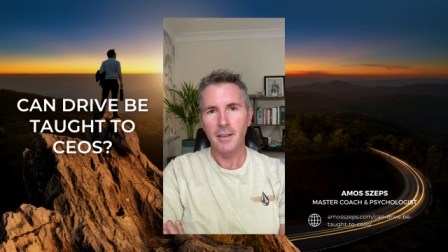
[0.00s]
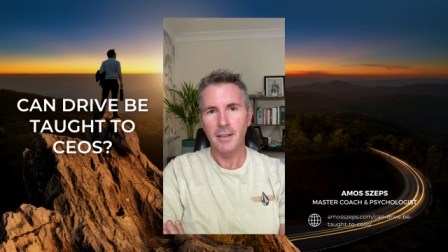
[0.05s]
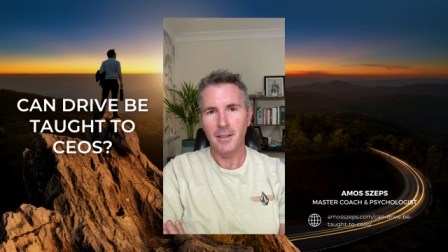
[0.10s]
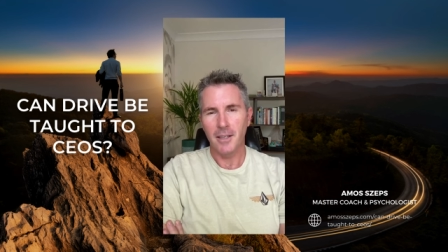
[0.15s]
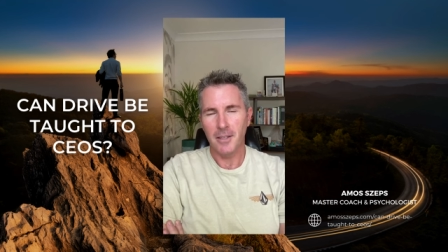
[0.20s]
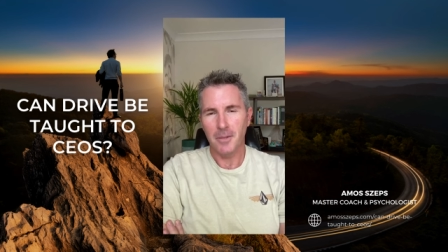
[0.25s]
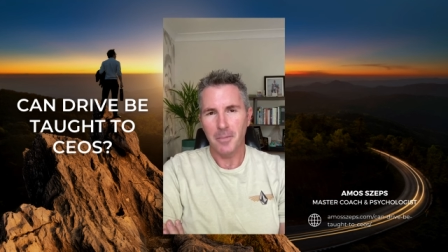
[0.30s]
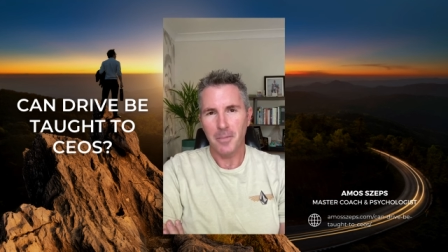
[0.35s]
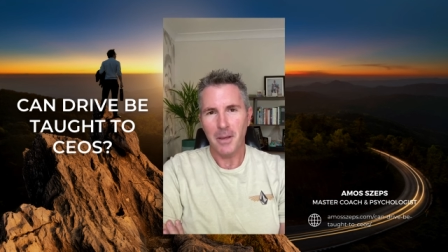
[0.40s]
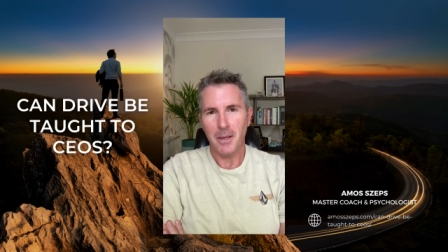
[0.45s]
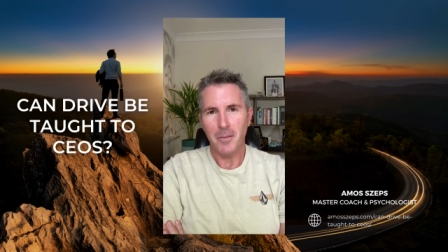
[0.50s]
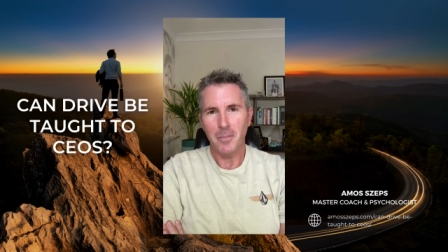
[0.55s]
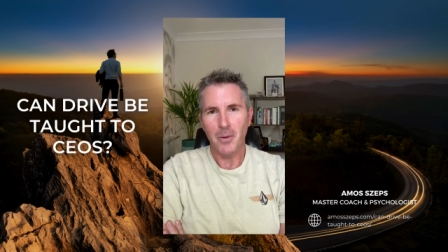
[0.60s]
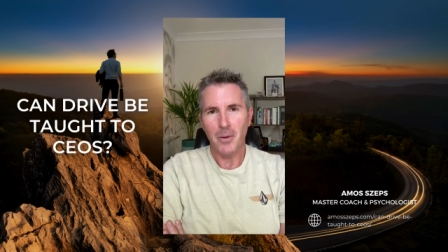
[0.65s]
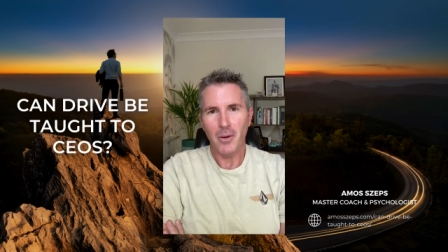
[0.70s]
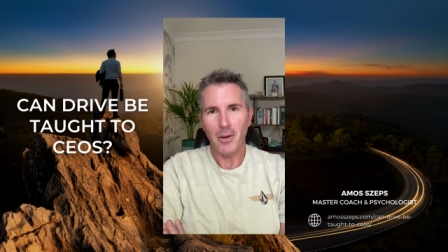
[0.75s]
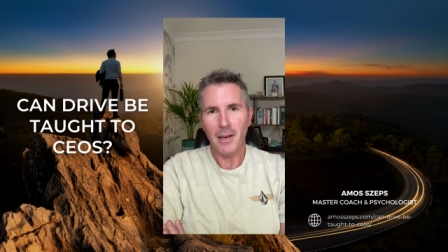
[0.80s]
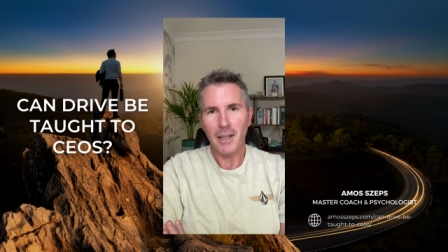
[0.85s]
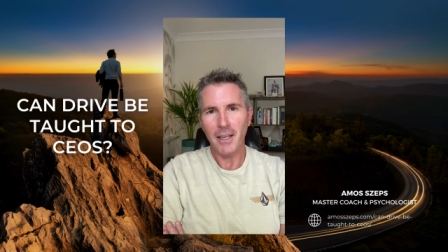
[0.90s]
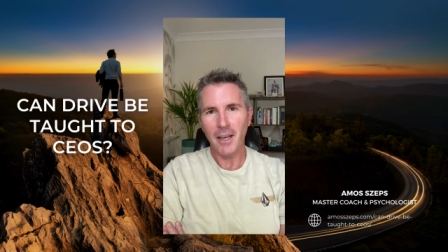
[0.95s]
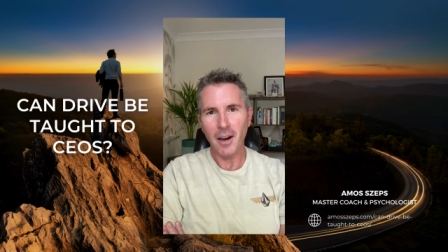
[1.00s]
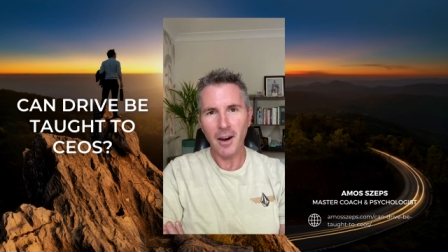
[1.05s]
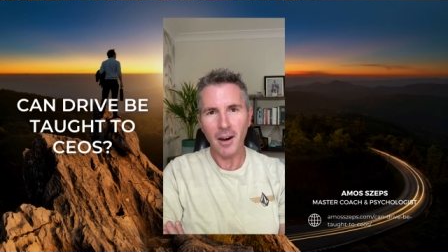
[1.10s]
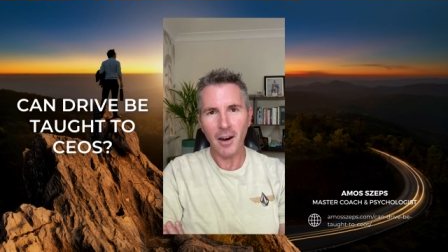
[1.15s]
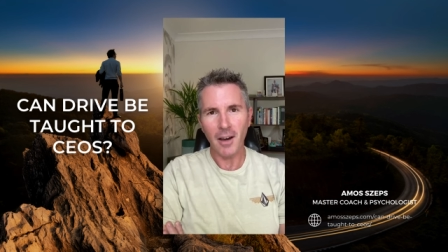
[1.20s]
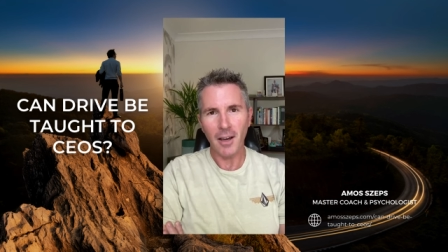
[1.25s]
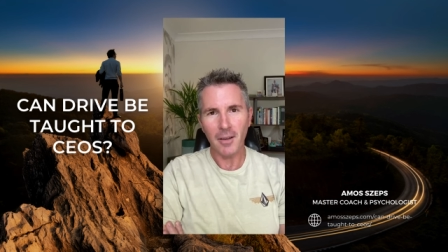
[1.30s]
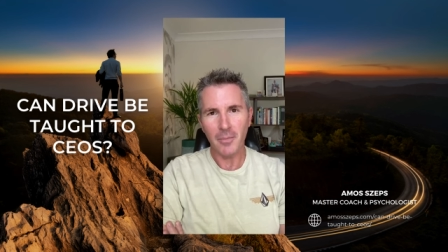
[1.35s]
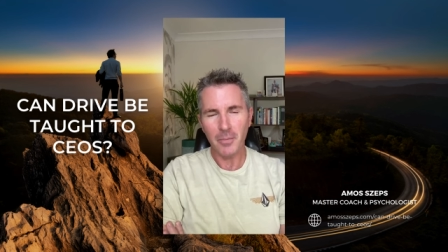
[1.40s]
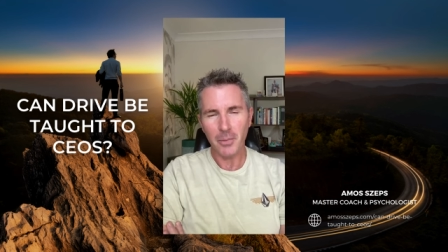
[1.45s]
this big burly
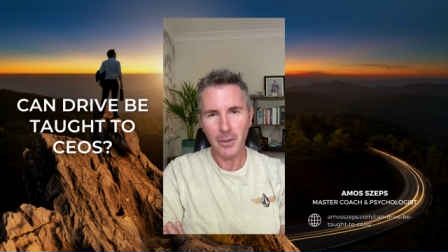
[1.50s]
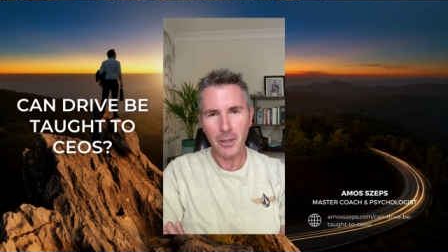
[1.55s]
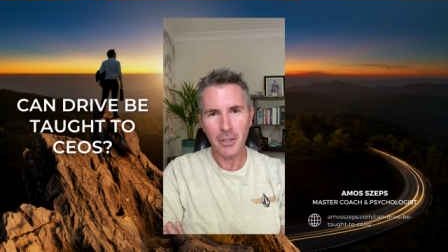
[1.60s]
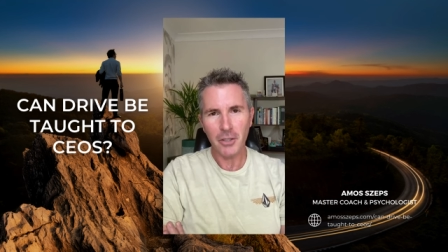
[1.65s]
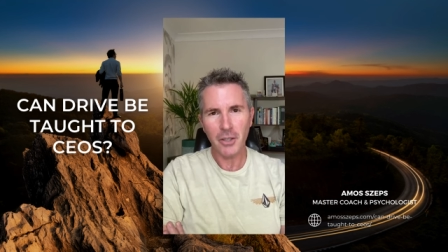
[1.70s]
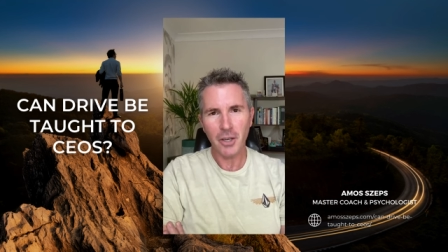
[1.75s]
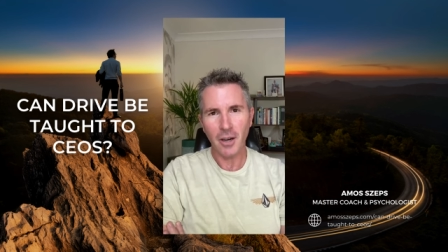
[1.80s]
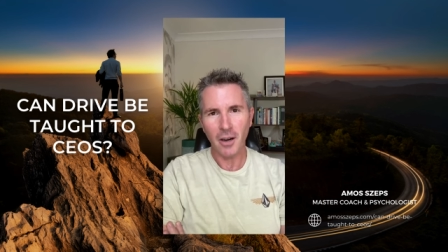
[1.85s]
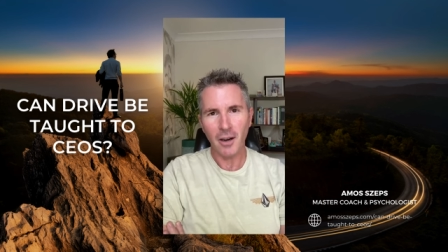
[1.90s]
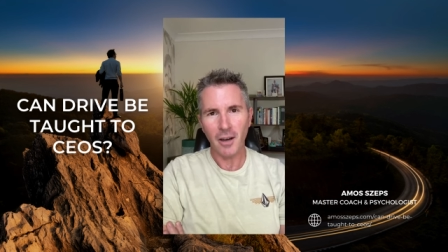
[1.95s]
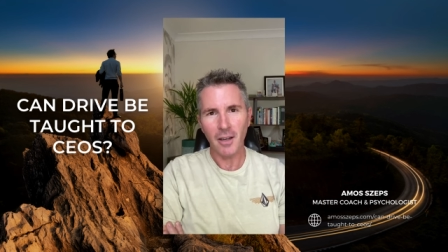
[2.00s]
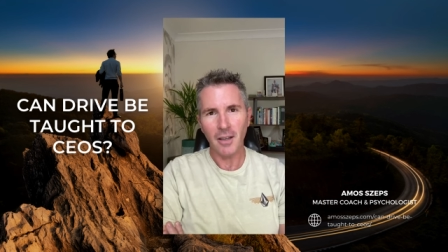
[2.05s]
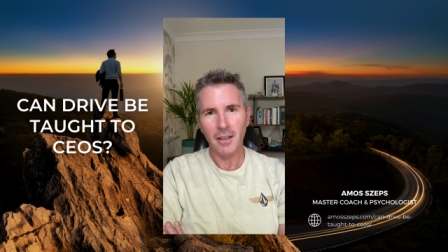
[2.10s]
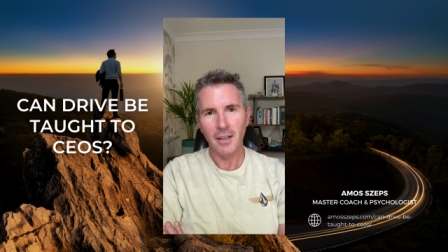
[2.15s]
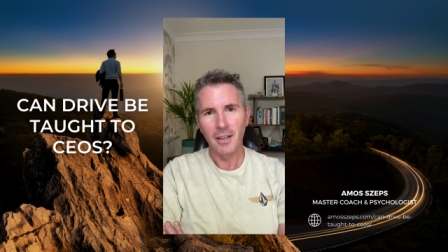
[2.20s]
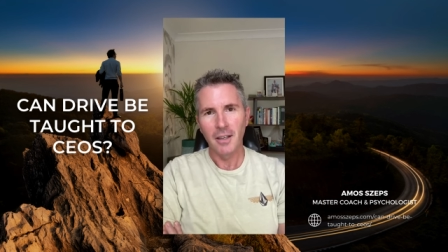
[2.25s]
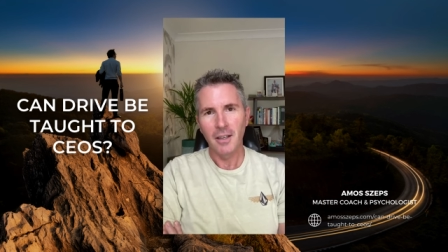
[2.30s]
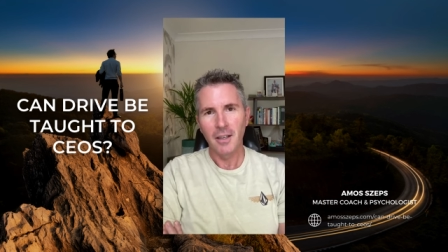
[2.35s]
guy, British guy,